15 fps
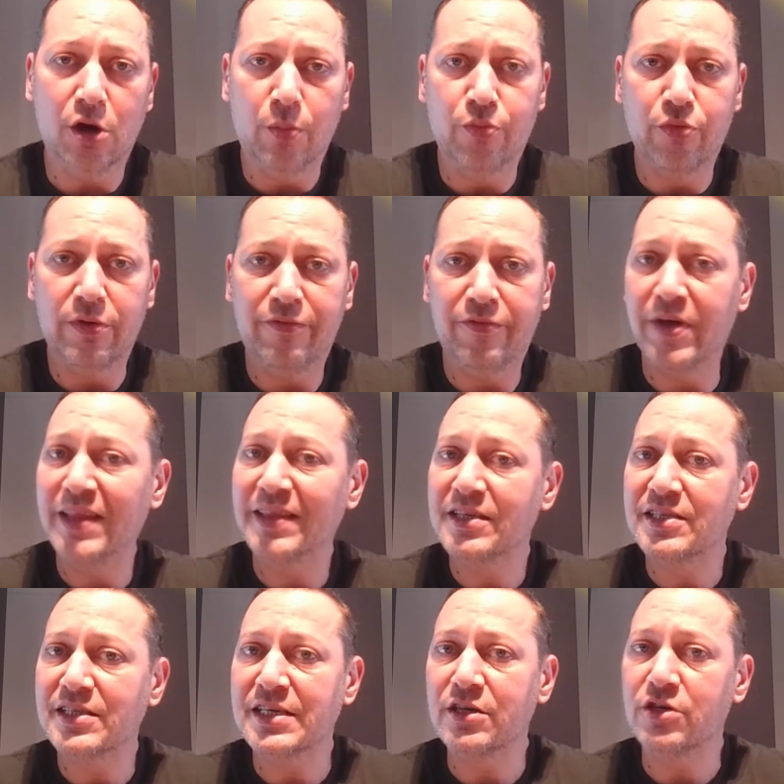opera
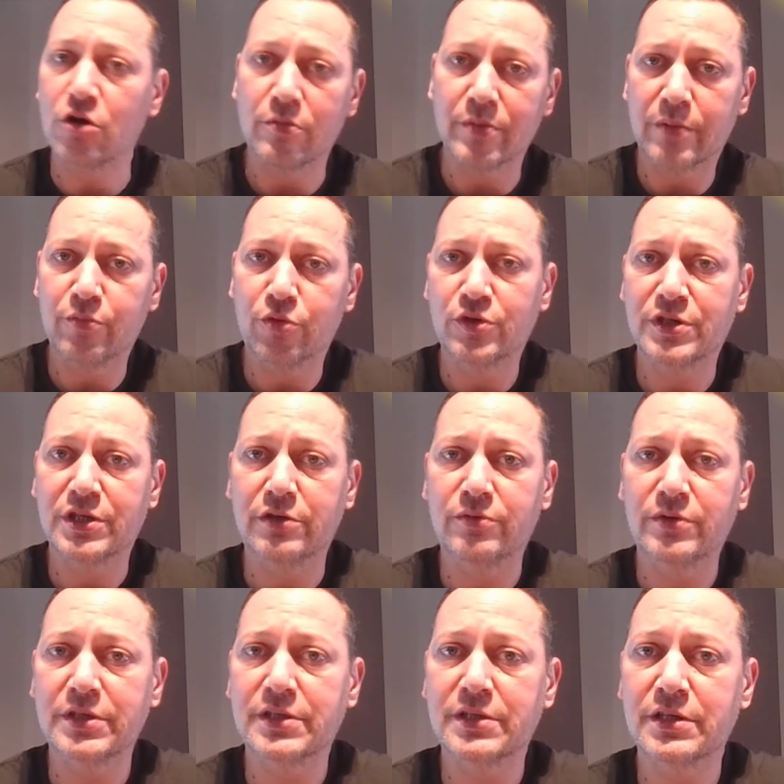fantasy comic book
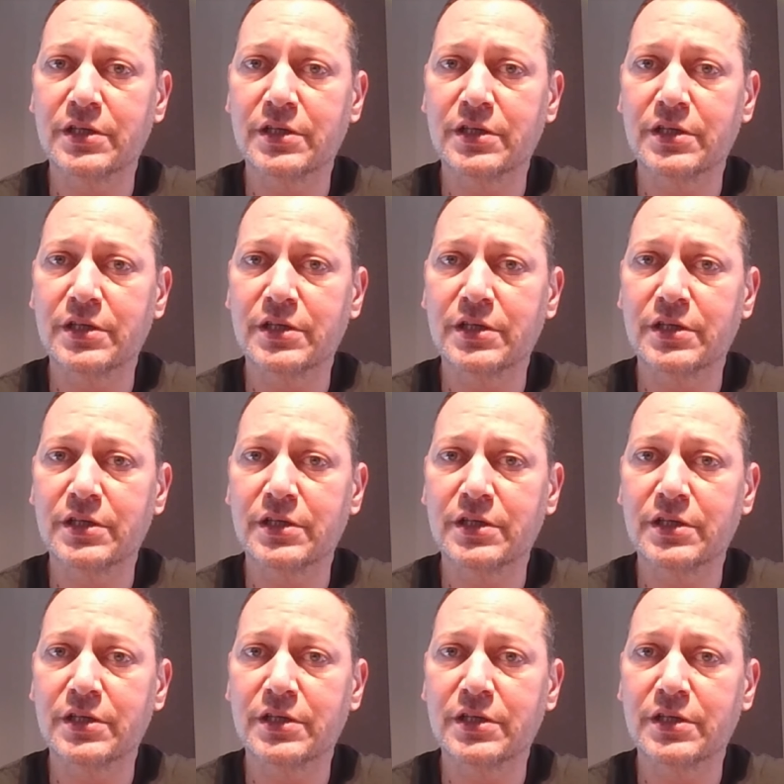series.